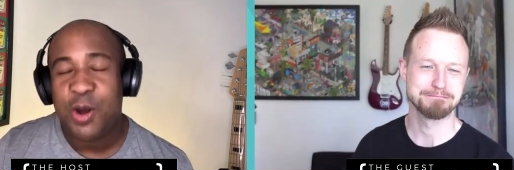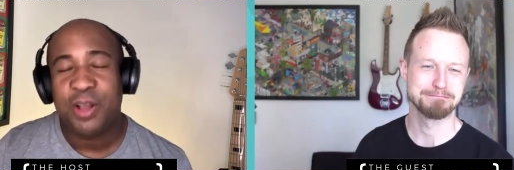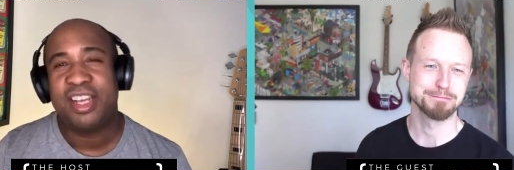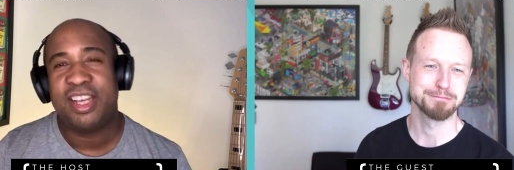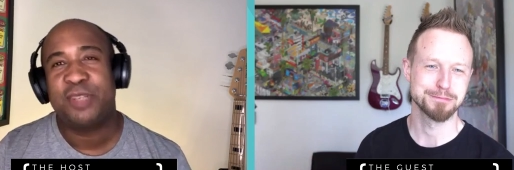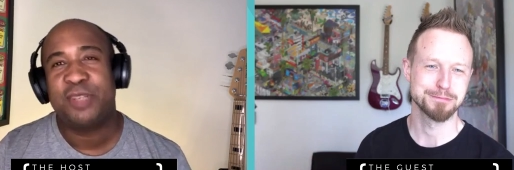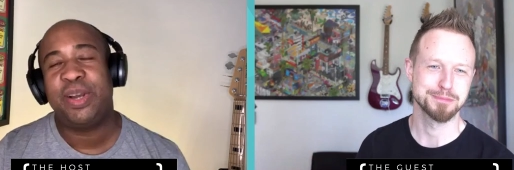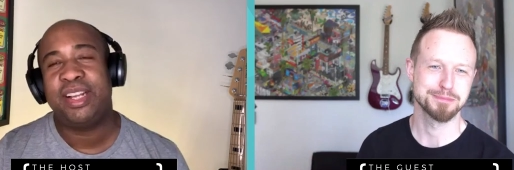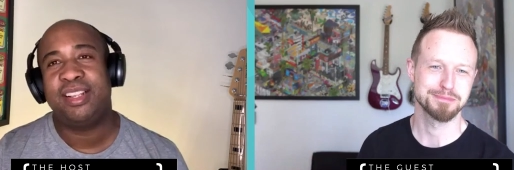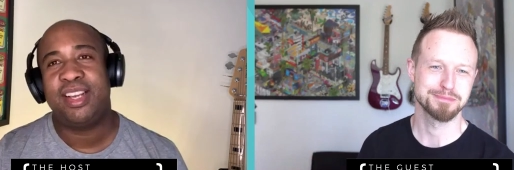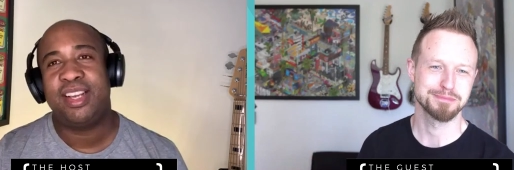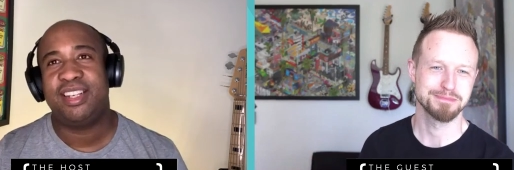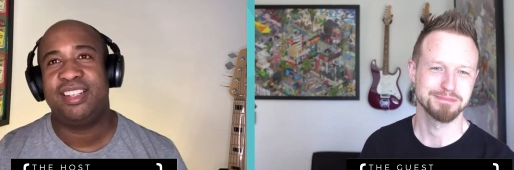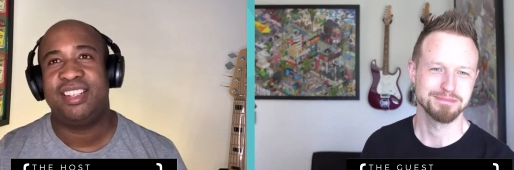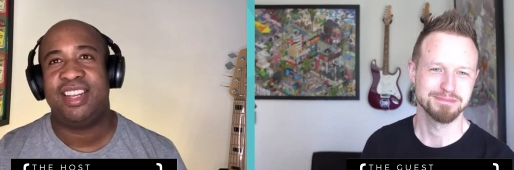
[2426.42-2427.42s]
Speaker 1: all the
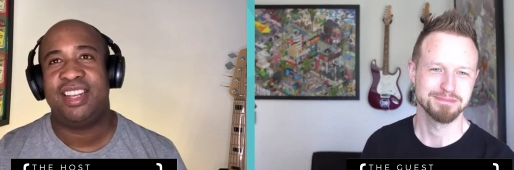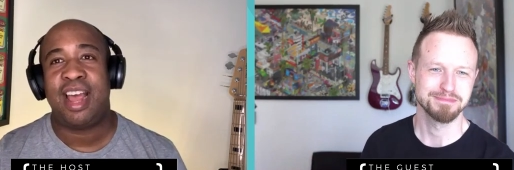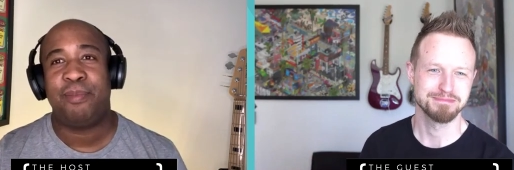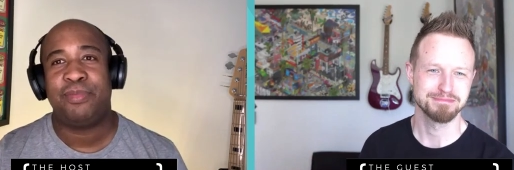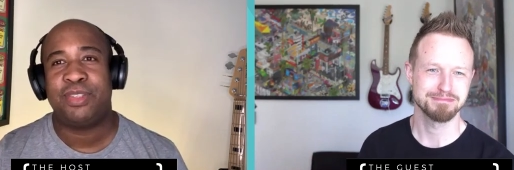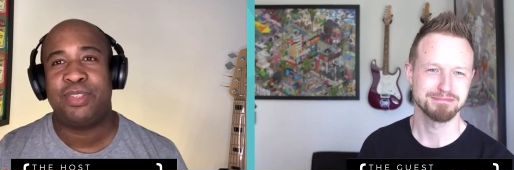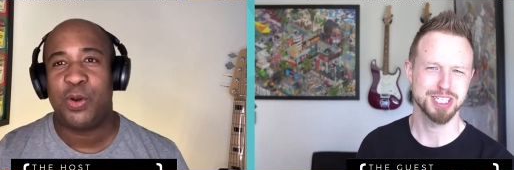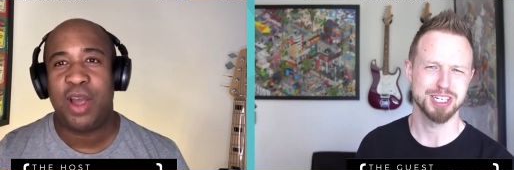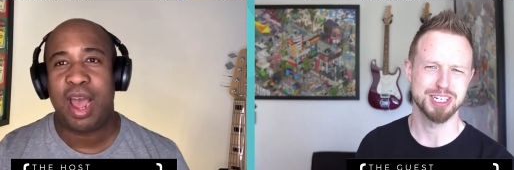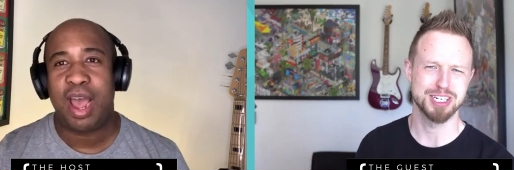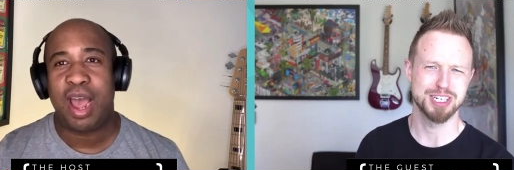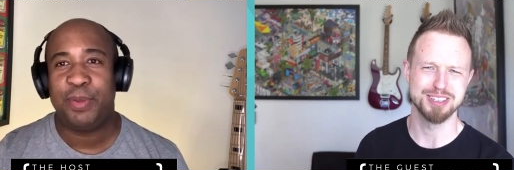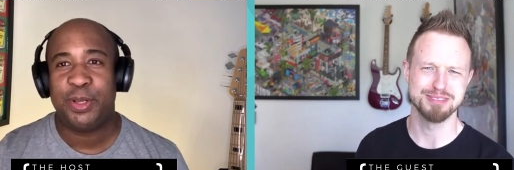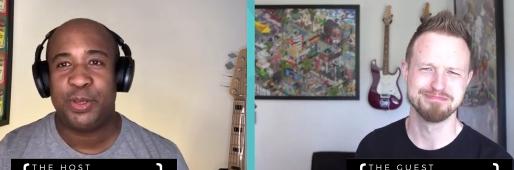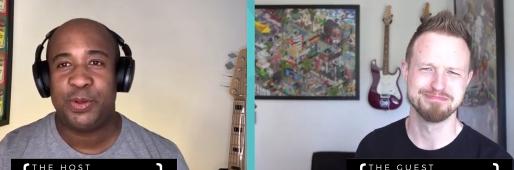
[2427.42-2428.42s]
expectations, and I'm so happy
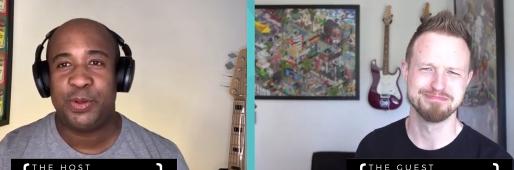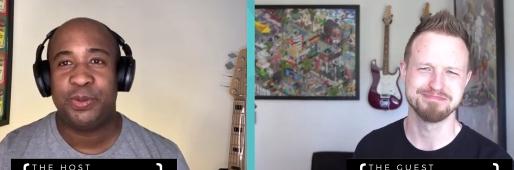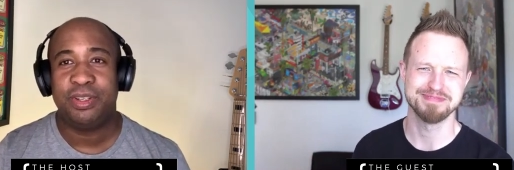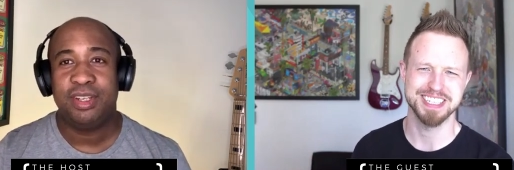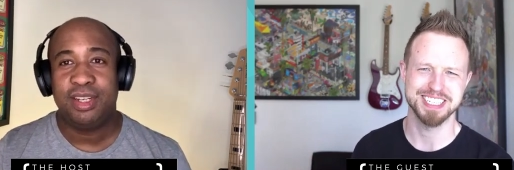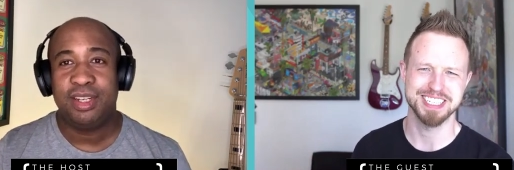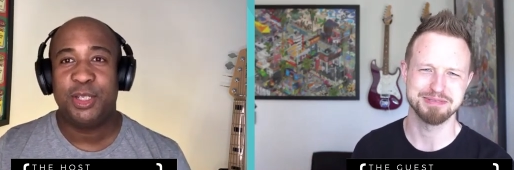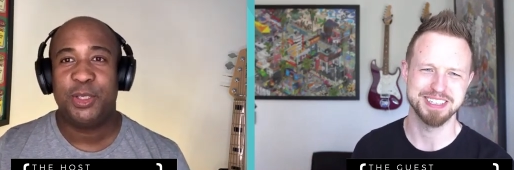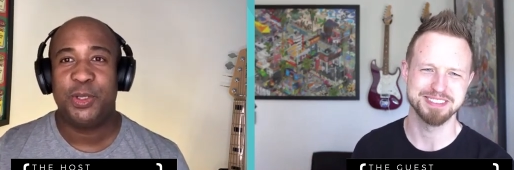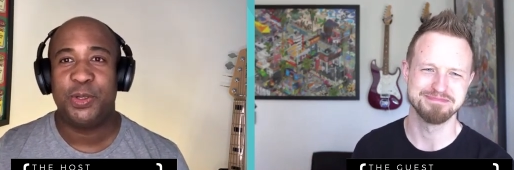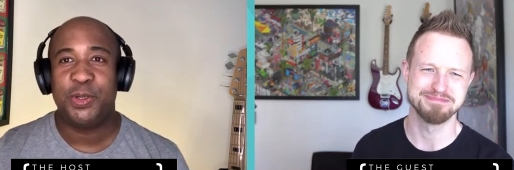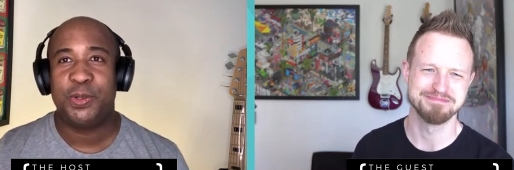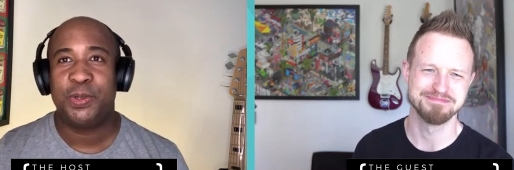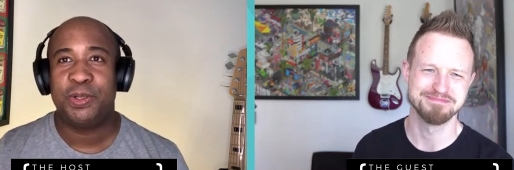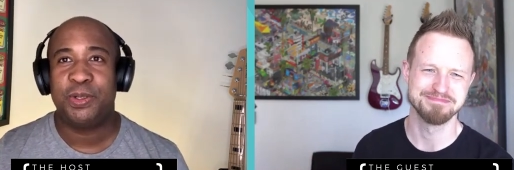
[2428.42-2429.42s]
oh, to thanks,
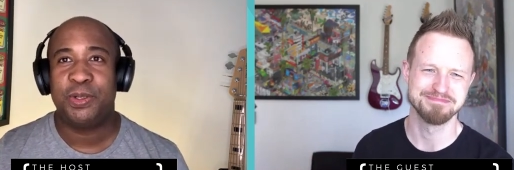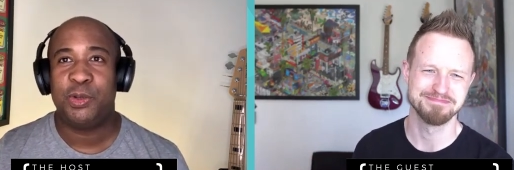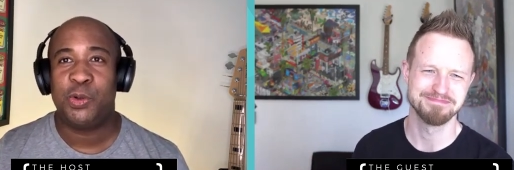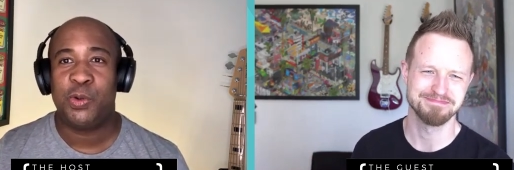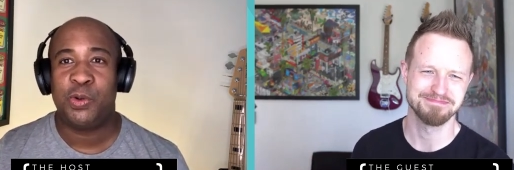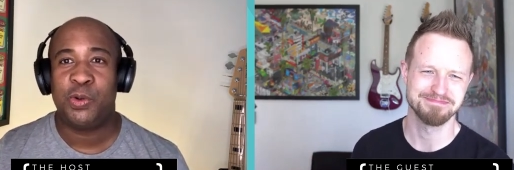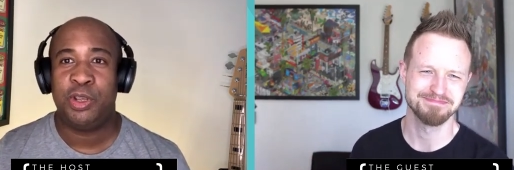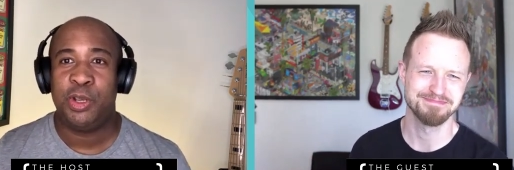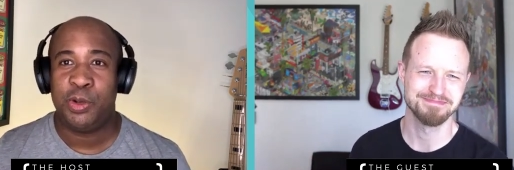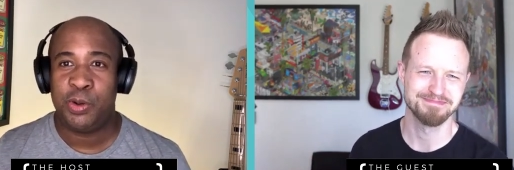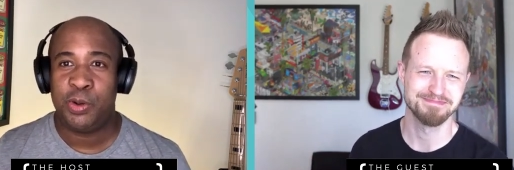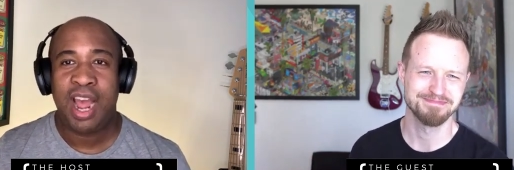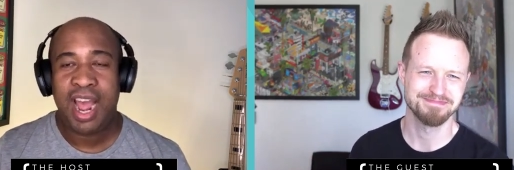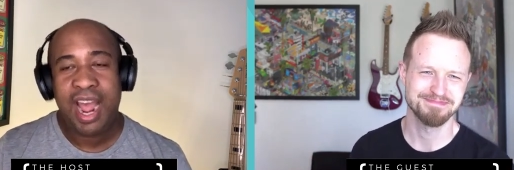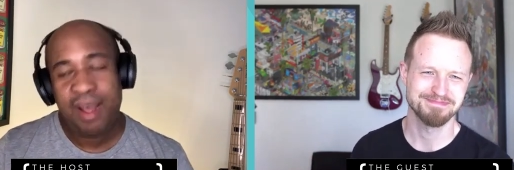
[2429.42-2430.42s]
to to you
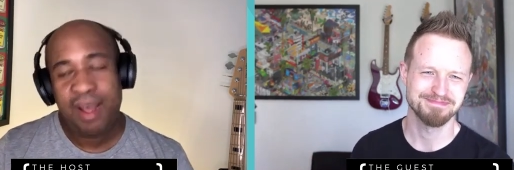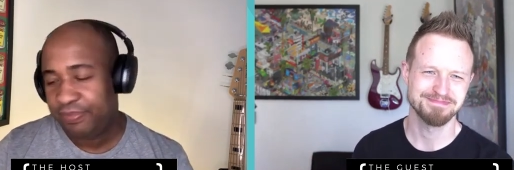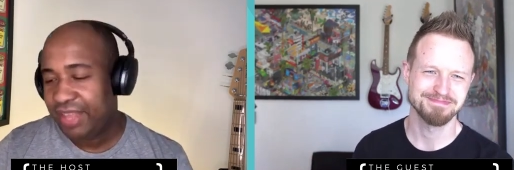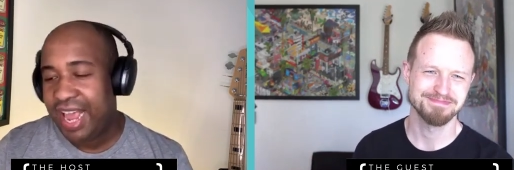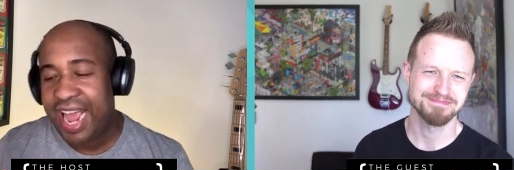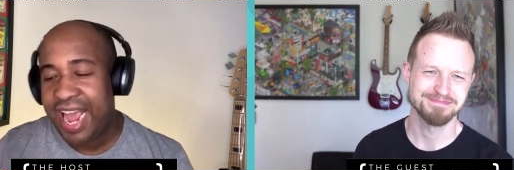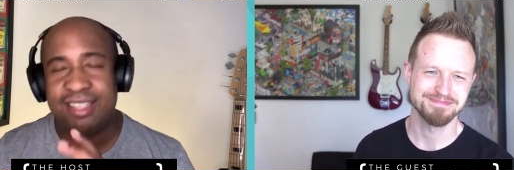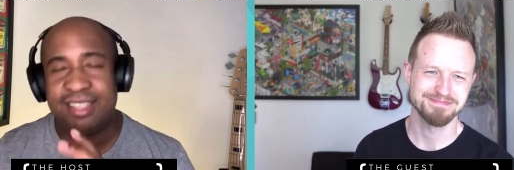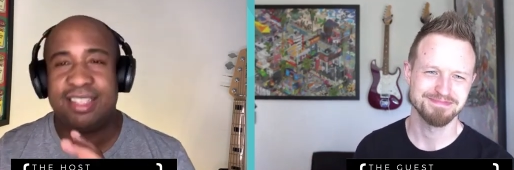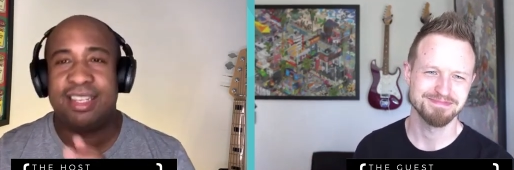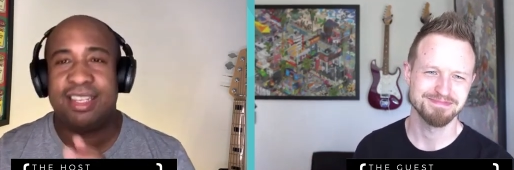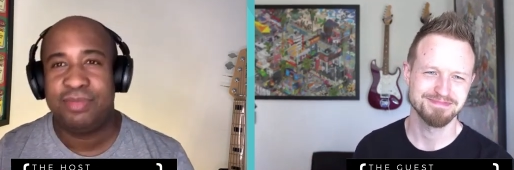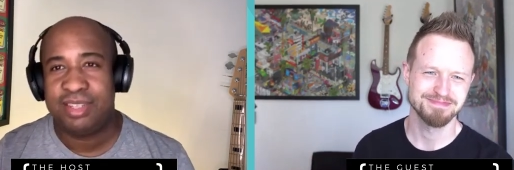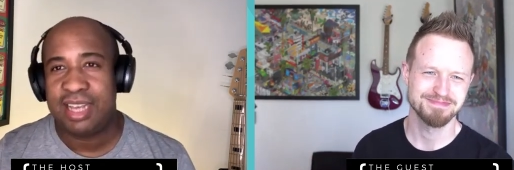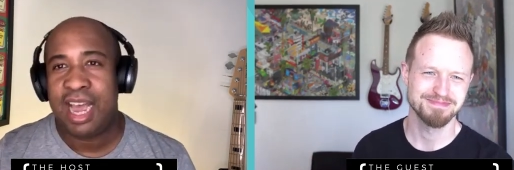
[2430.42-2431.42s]
ha had some
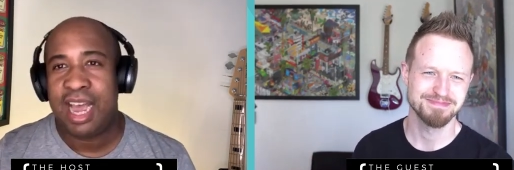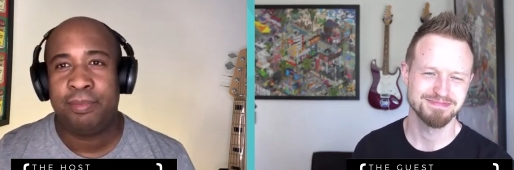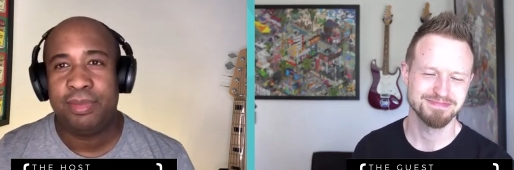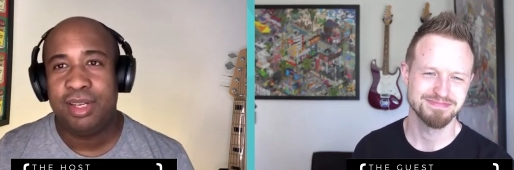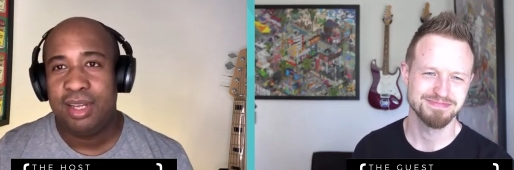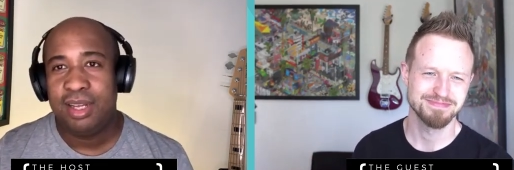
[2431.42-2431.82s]
time